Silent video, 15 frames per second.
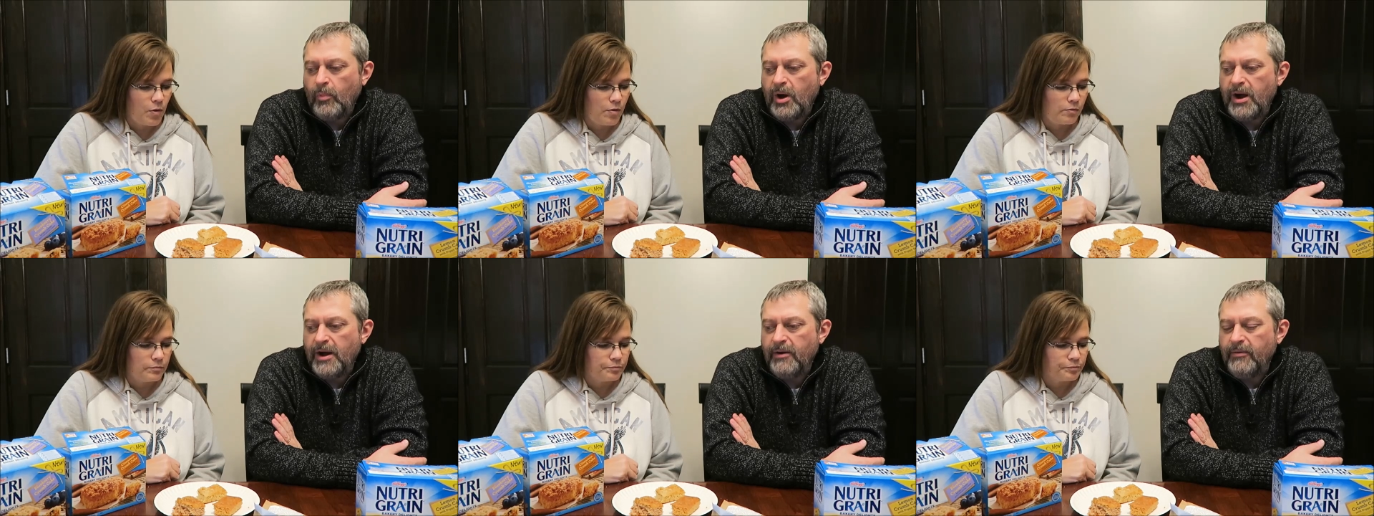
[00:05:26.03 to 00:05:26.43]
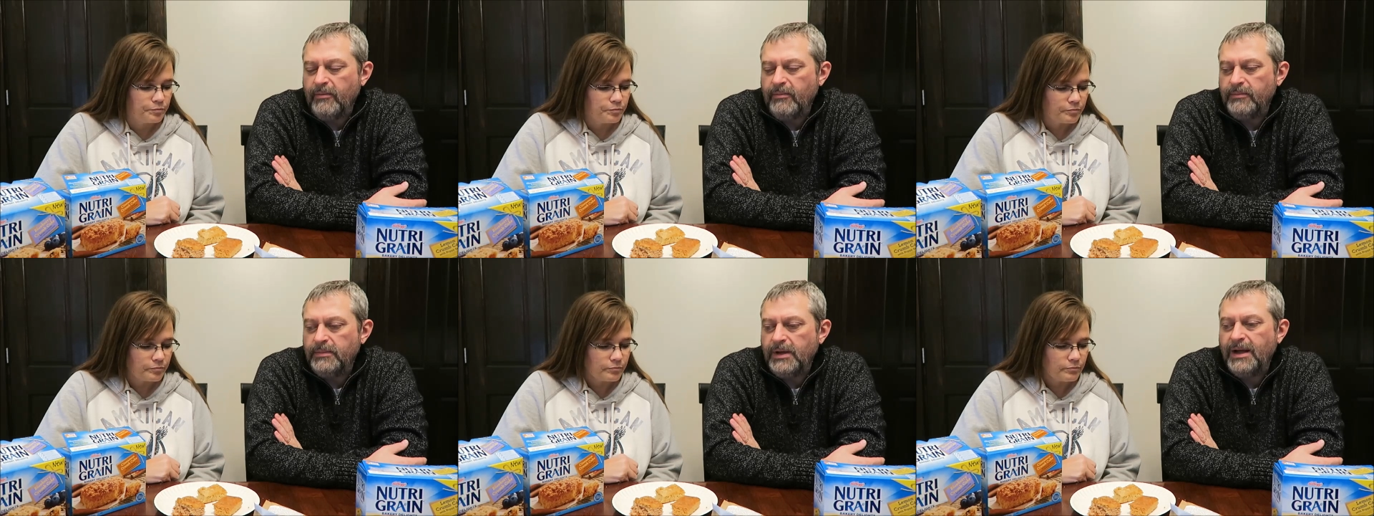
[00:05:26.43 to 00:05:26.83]

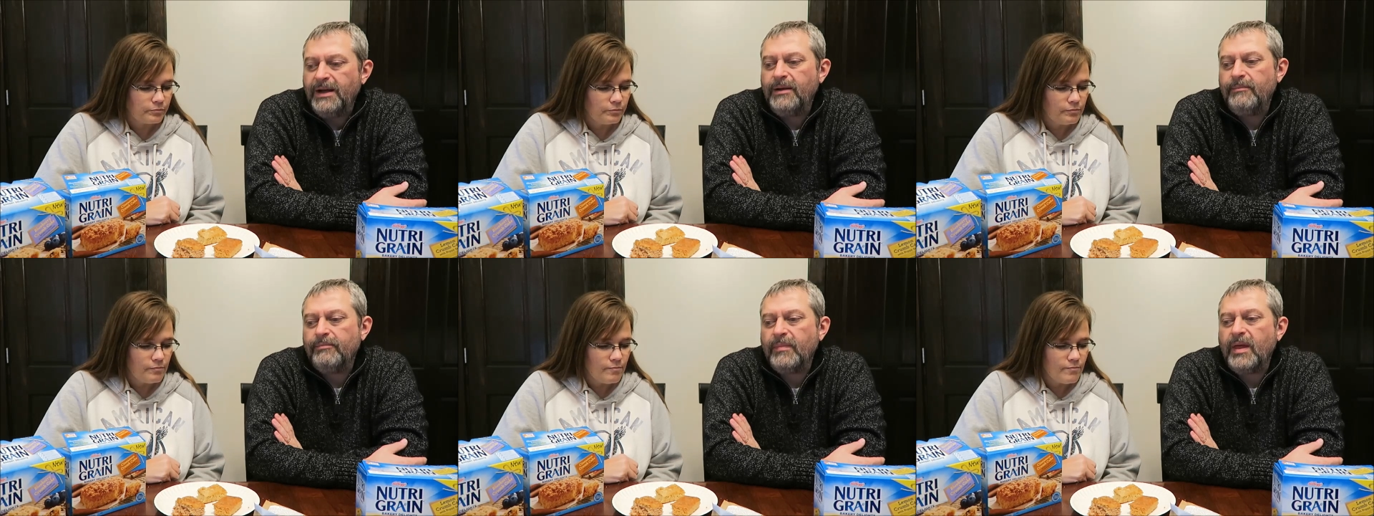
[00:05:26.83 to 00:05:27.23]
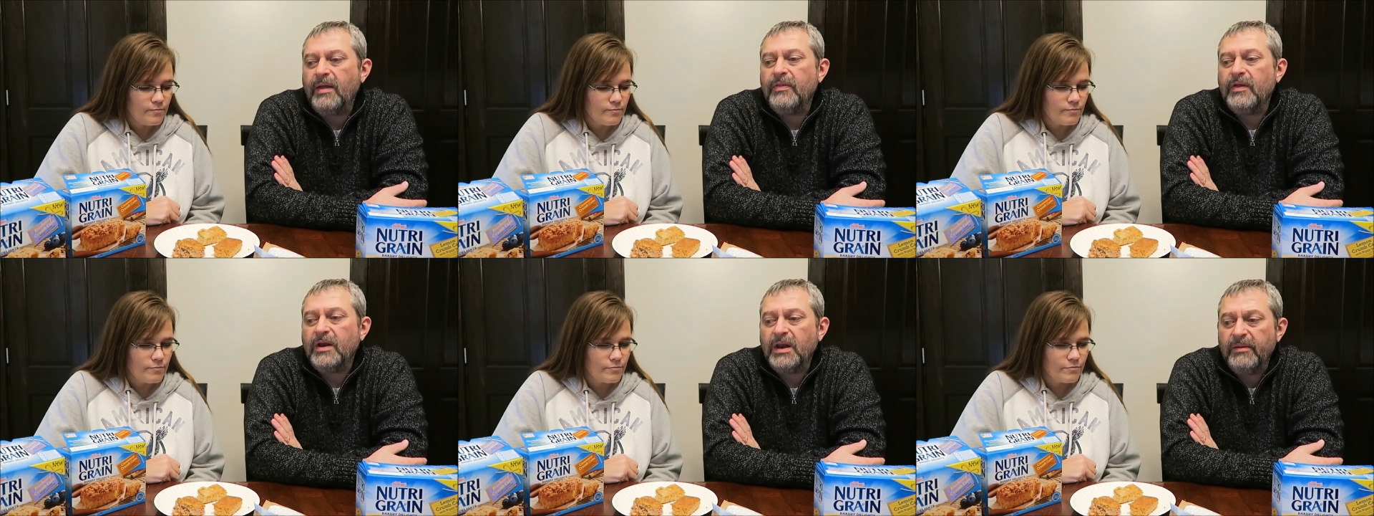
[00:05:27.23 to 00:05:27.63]
Speaker 1: Wow.
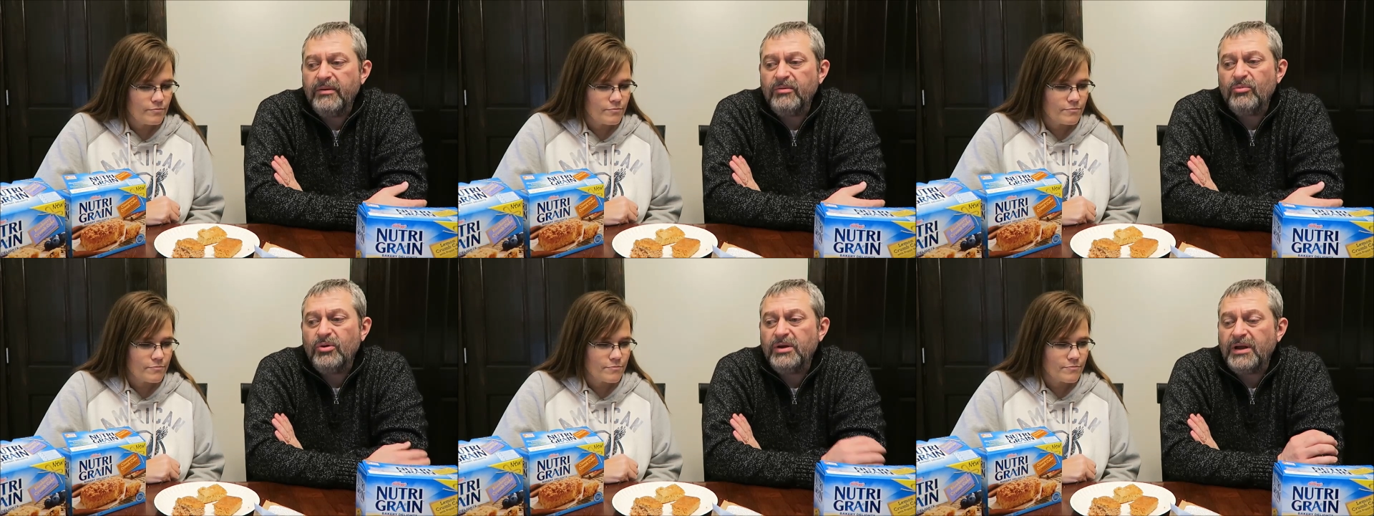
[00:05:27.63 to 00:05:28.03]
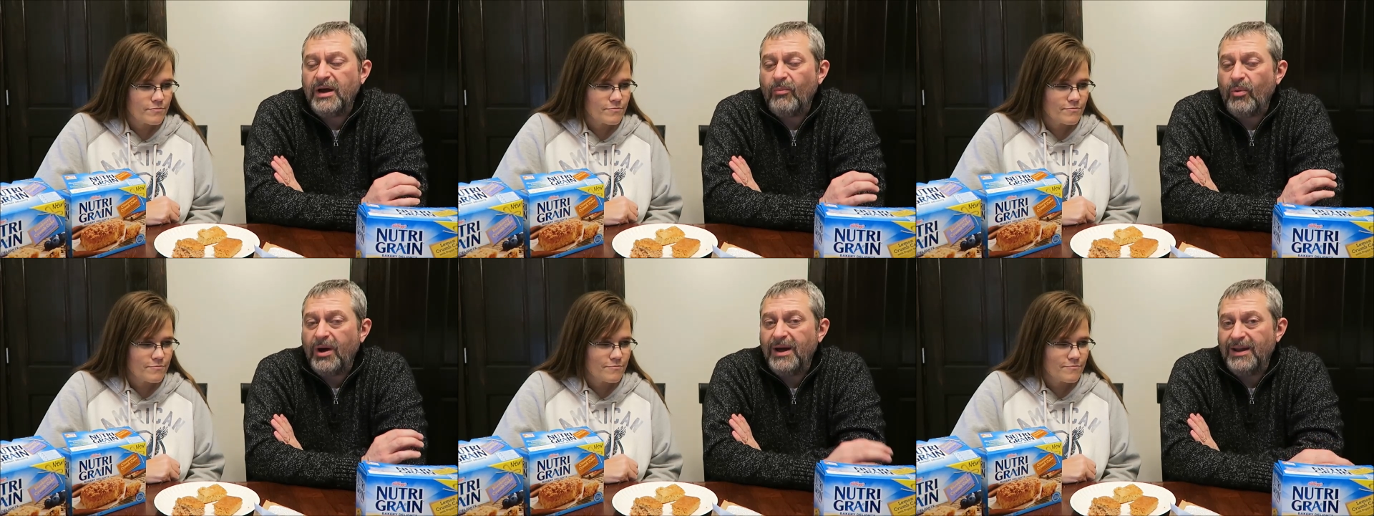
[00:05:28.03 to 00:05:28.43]
Um, the lemon
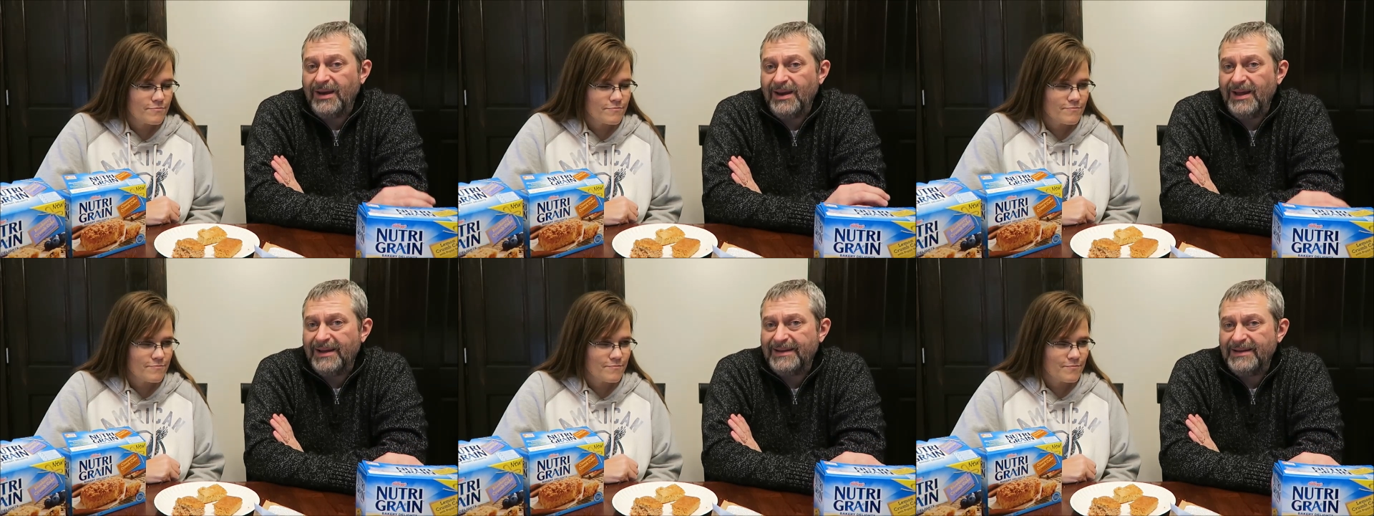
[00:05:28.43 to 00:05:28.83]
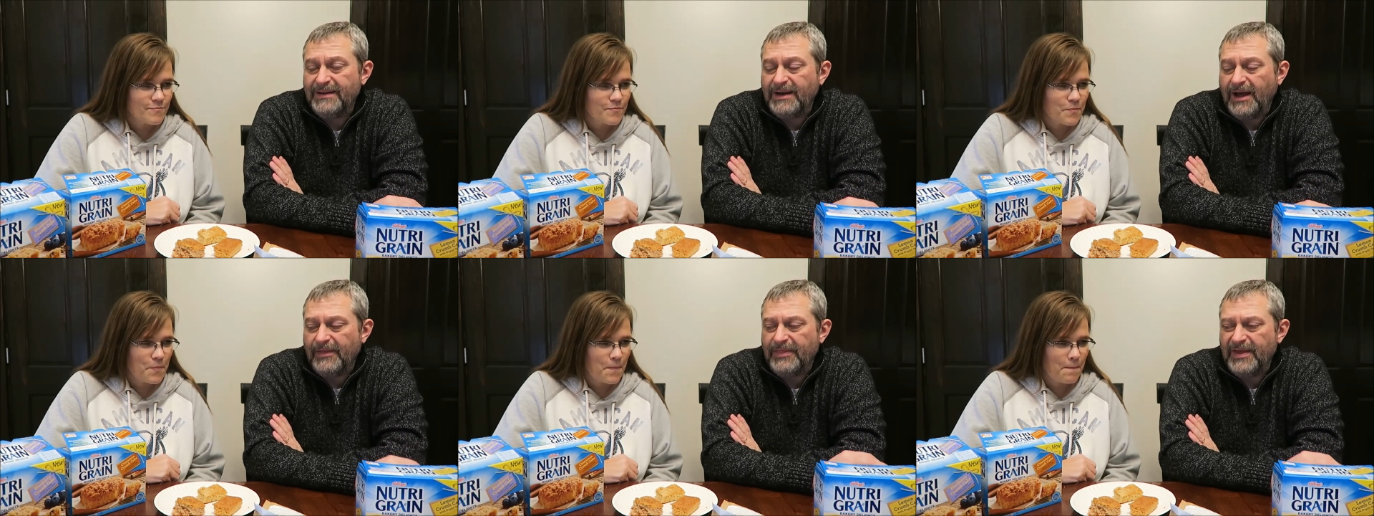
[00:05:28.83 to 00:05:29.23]
one, while I like
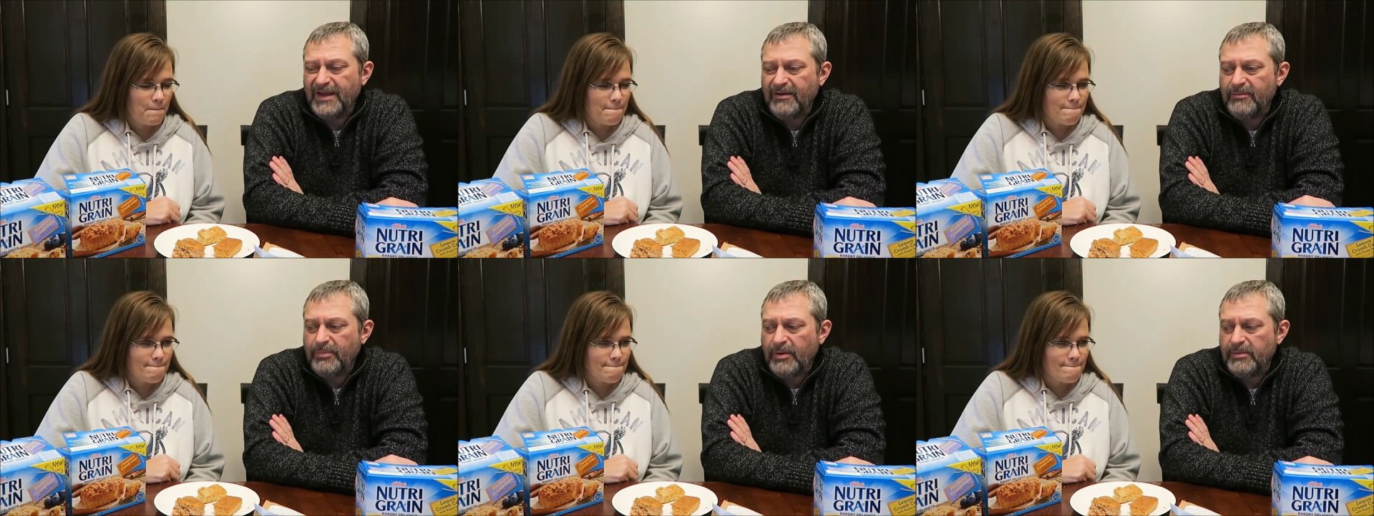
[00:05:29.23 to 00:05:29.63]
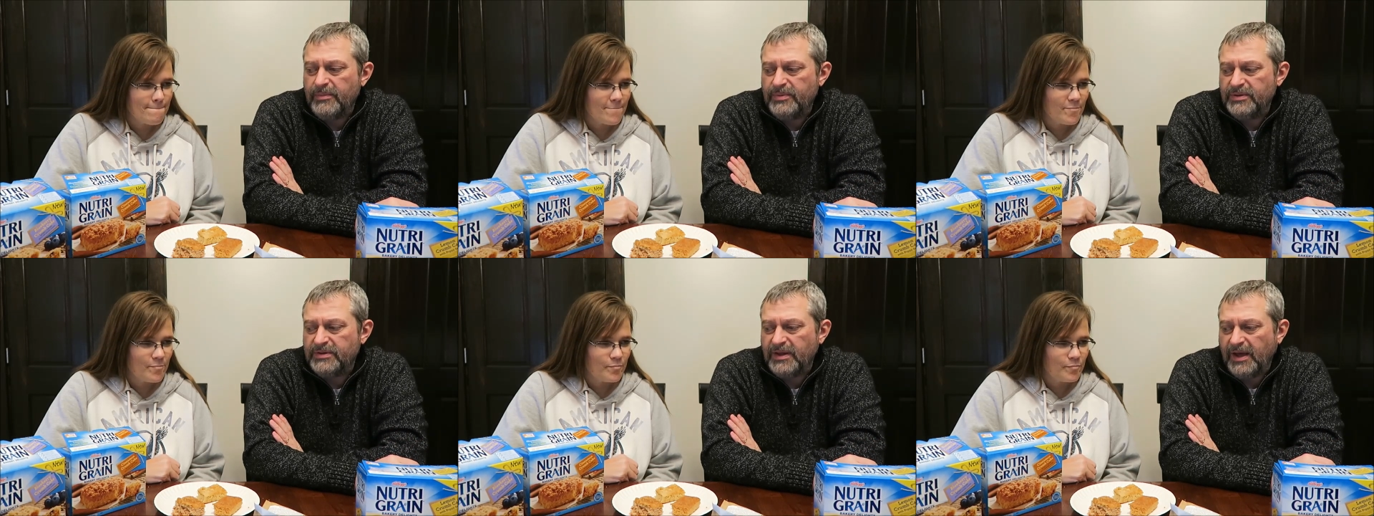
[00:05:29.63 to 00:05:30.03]
it, I think I'd
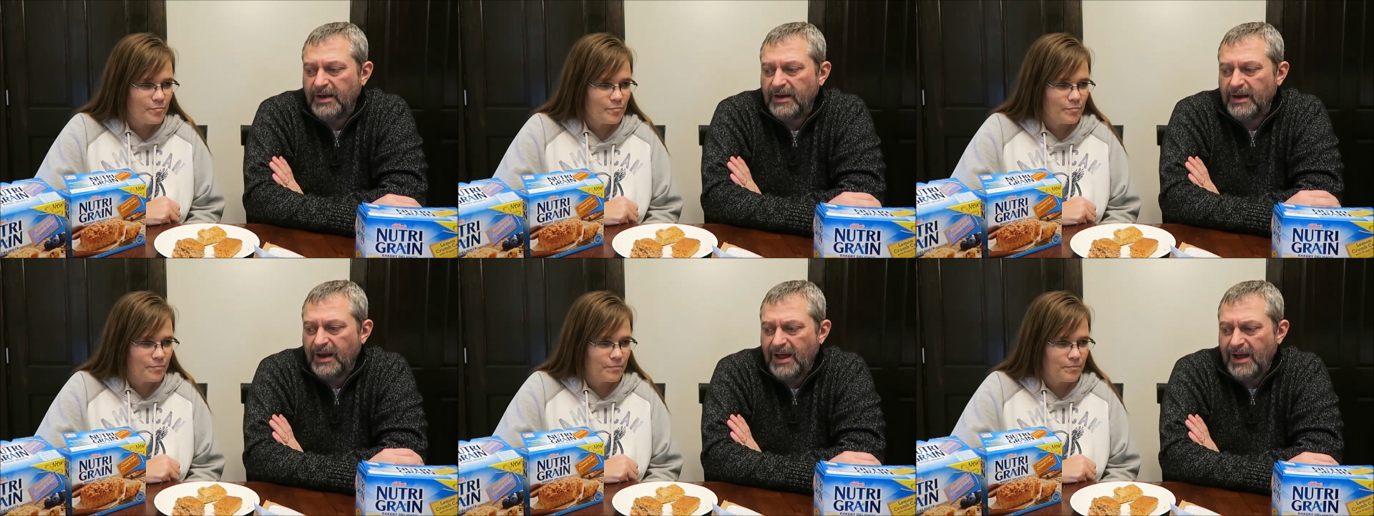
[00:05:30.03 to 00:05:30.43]
probably put that